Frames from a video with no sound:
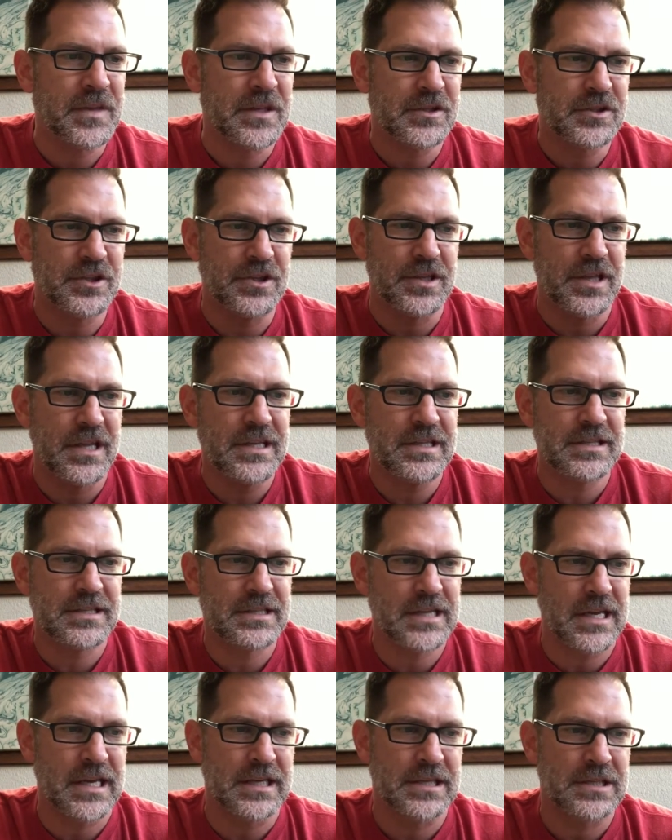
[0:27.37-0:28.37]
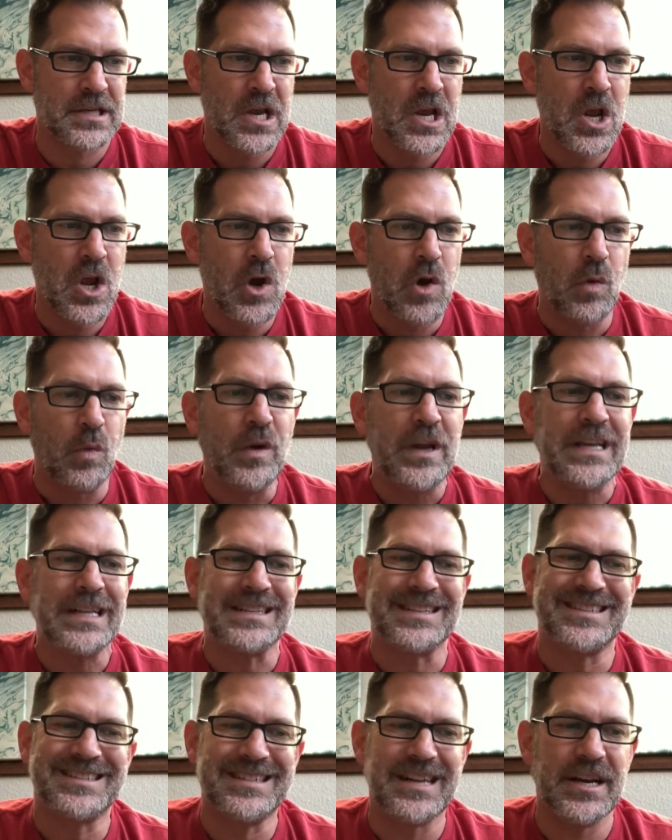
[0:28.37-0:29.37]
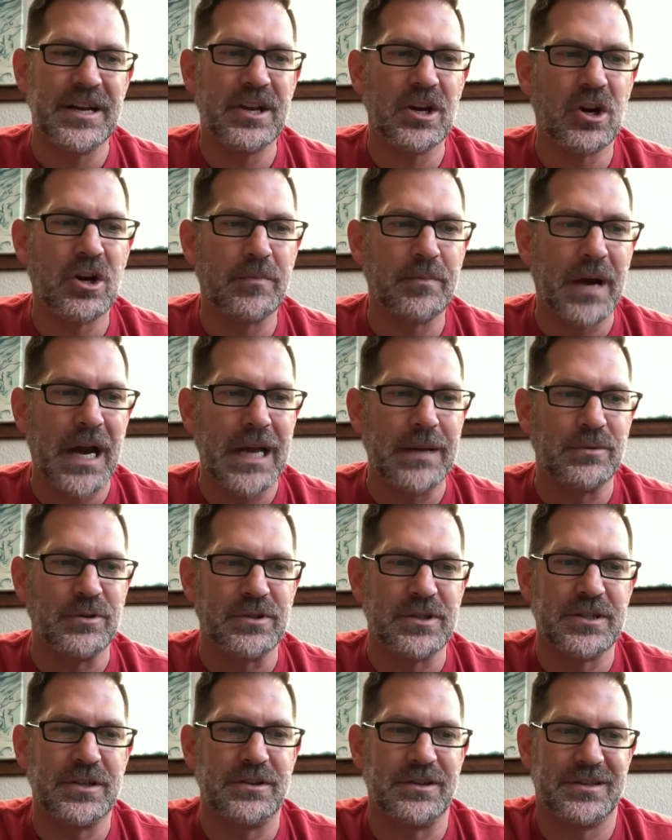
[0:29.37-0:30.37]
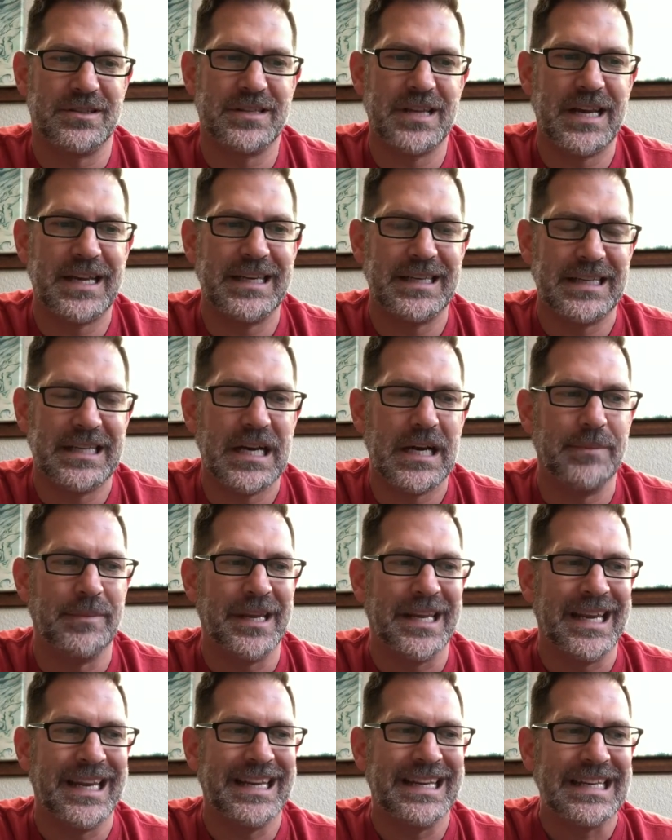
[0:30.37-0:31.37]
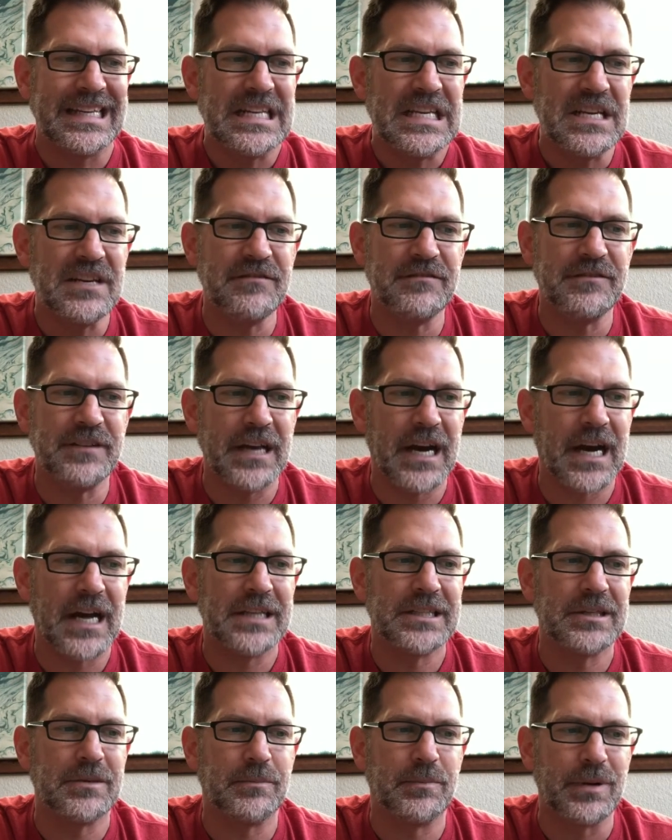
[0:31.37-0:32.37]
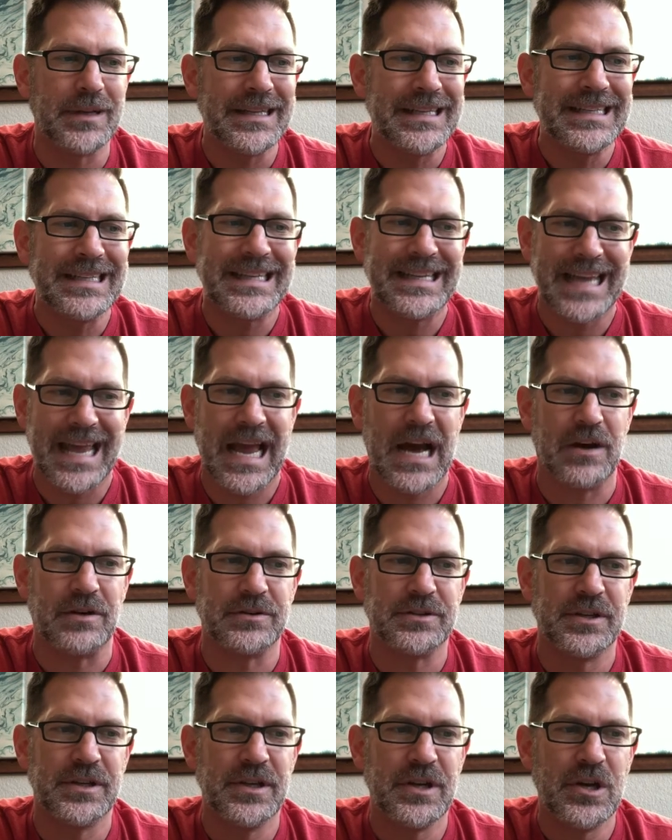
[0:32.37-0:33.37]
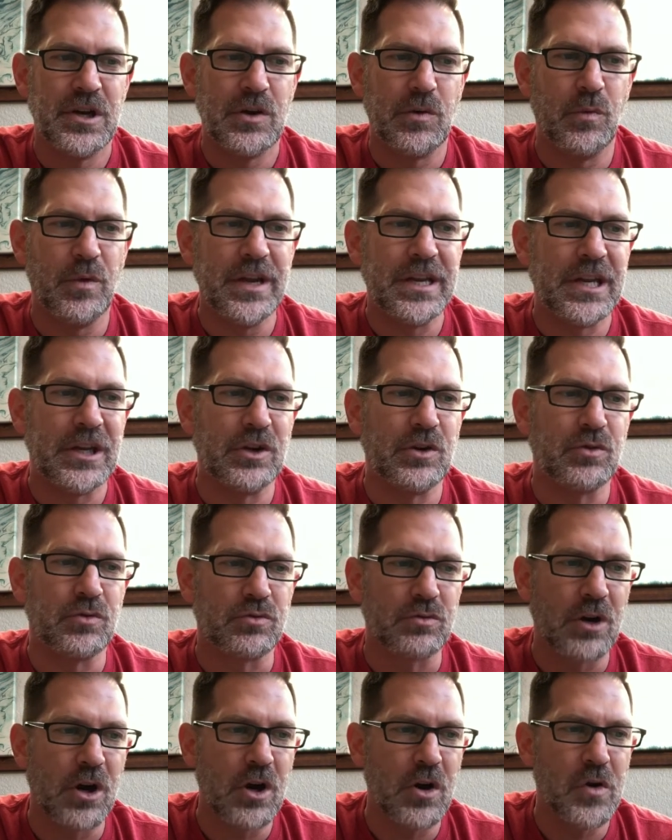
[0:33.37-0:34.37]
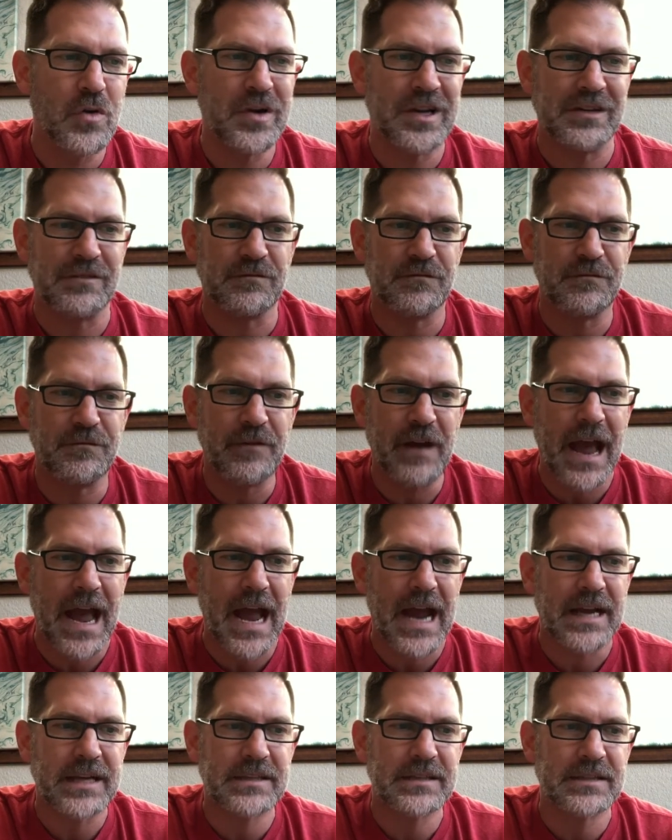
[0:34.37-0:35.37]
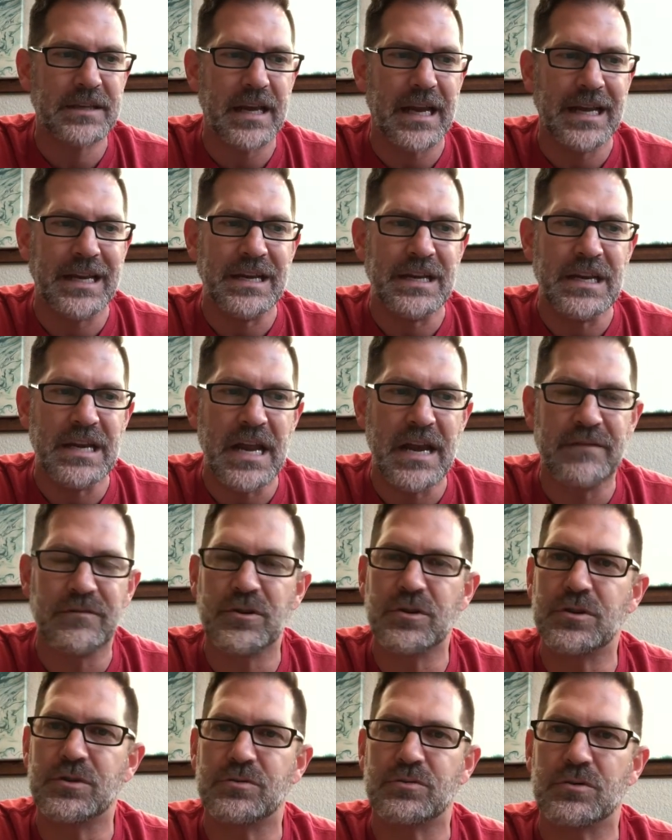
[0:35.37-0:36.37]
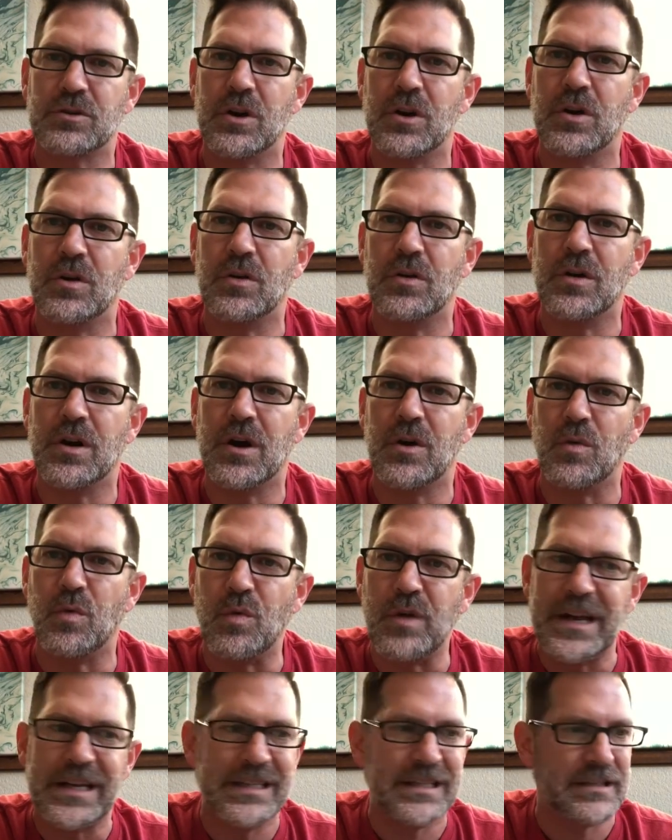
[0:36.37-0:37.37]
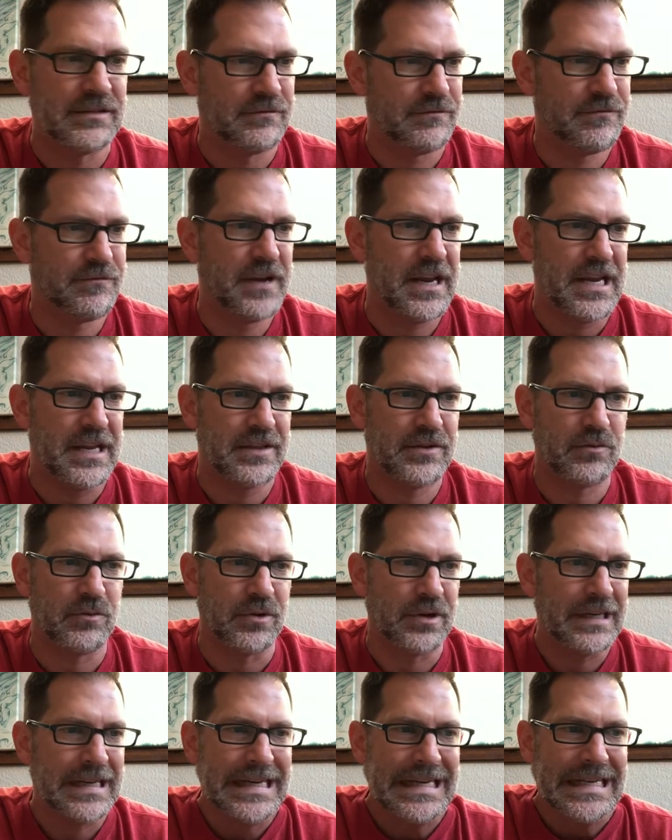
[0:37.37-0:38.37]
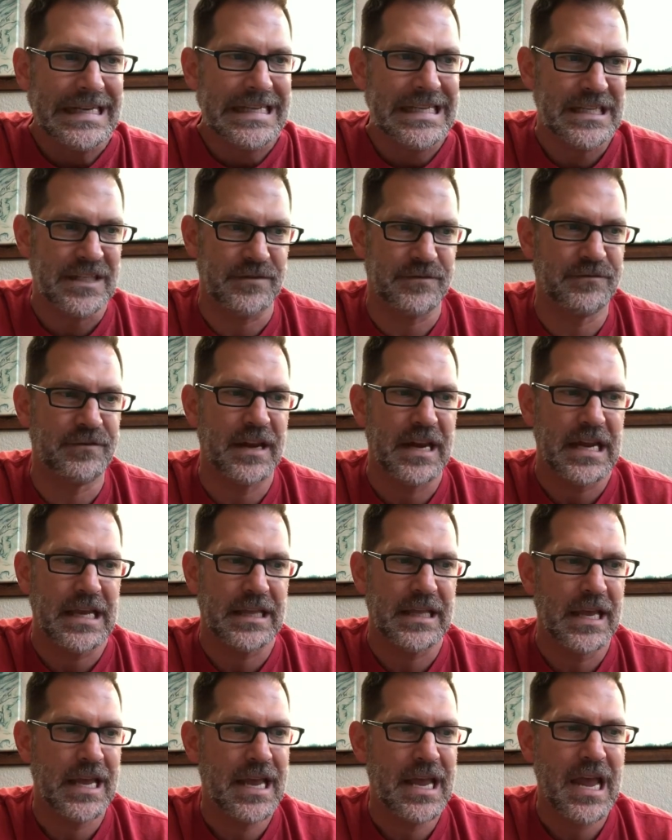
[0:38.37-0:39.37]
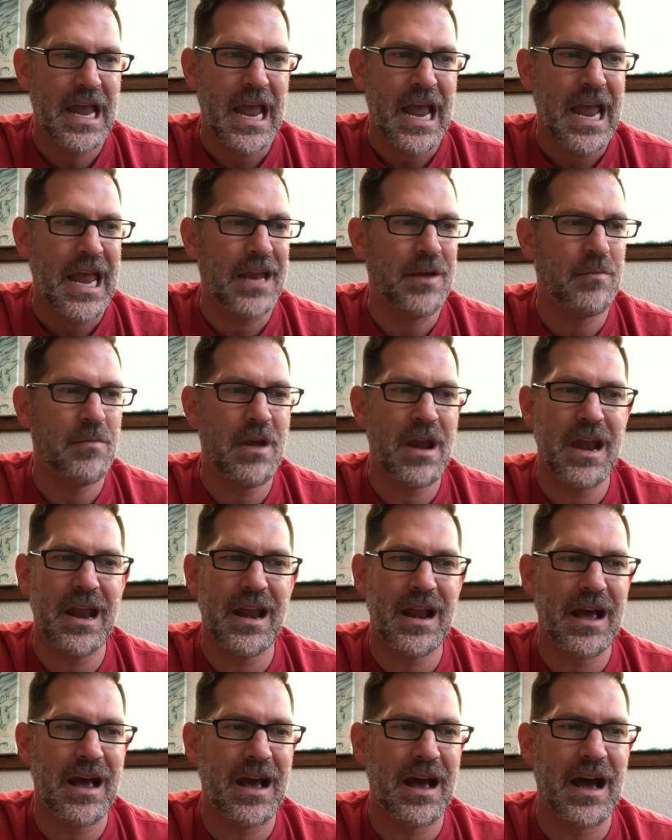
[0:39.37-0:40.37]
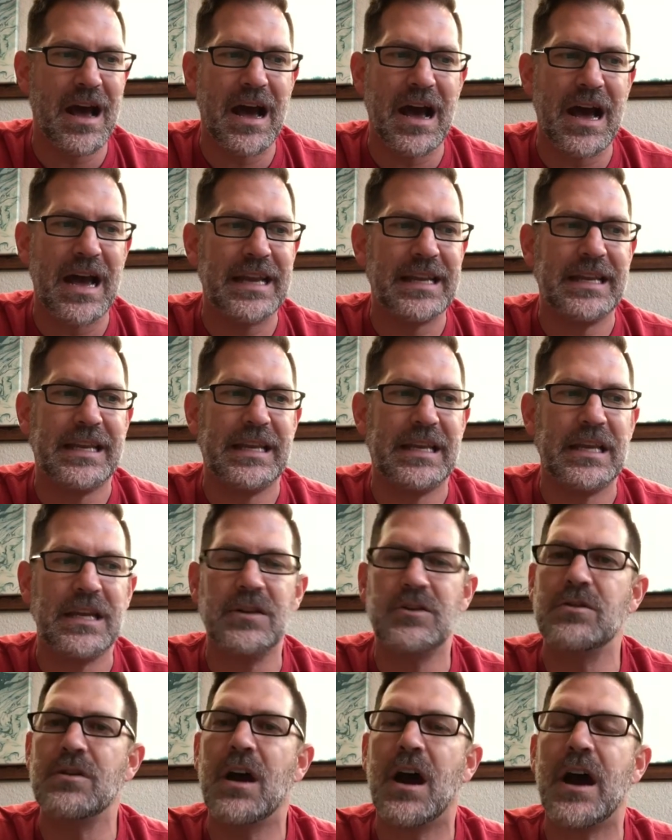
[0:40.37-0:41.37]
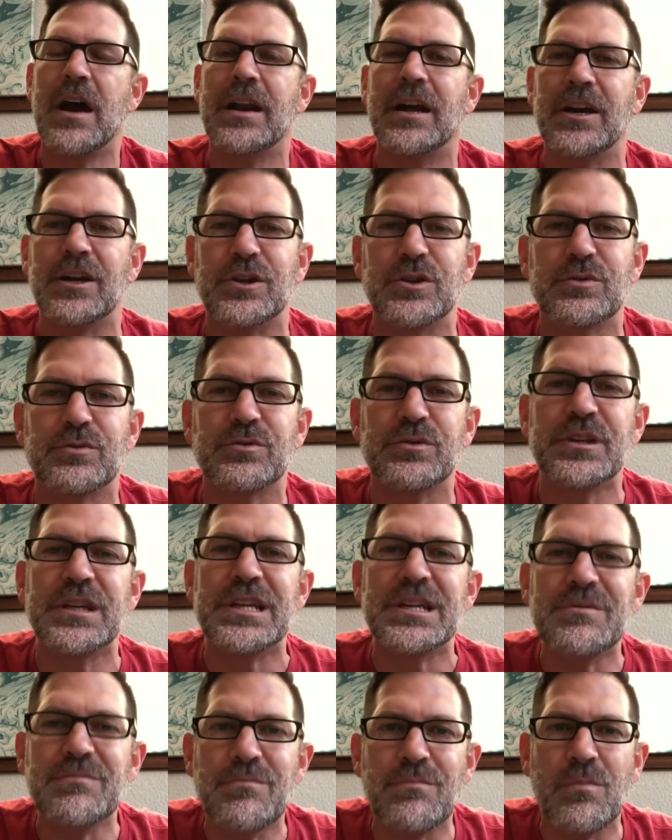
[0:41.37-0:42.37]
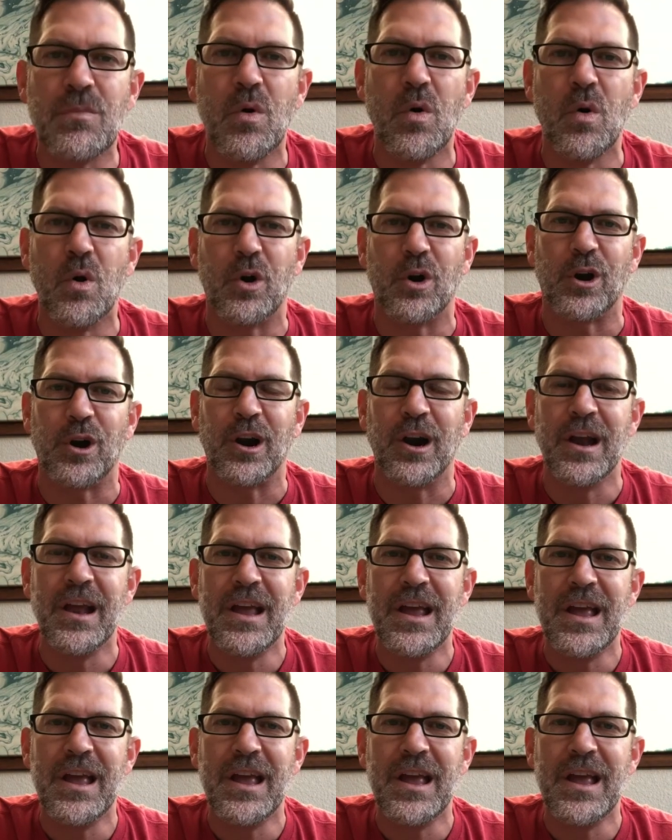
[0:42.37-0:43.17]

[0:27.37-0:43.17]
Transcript: She then says, we can study our Bibles till the second coming and leave God completely out. We can grow in facts and never grow a whit in faith or any in faith. And man, I could not agree more.